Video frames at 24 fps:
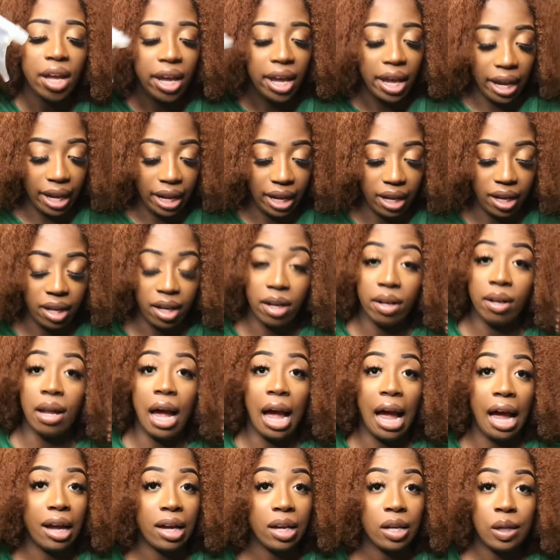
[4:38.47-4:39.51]
And
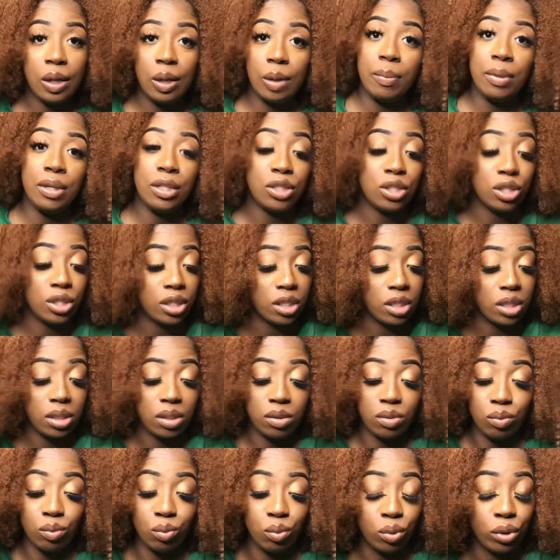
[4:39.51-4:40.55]
I could be just
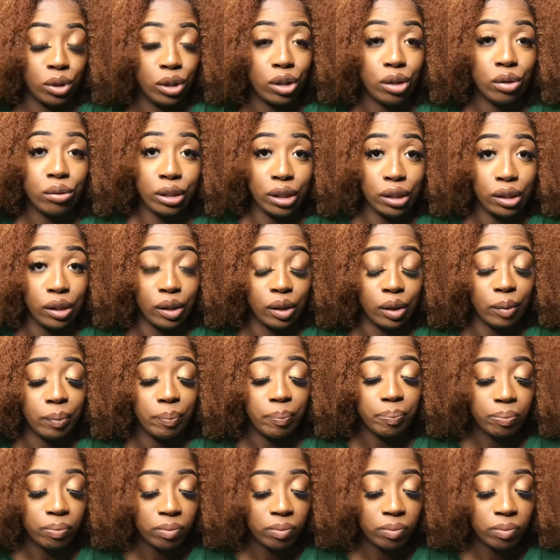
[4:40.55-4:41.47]
real dumb,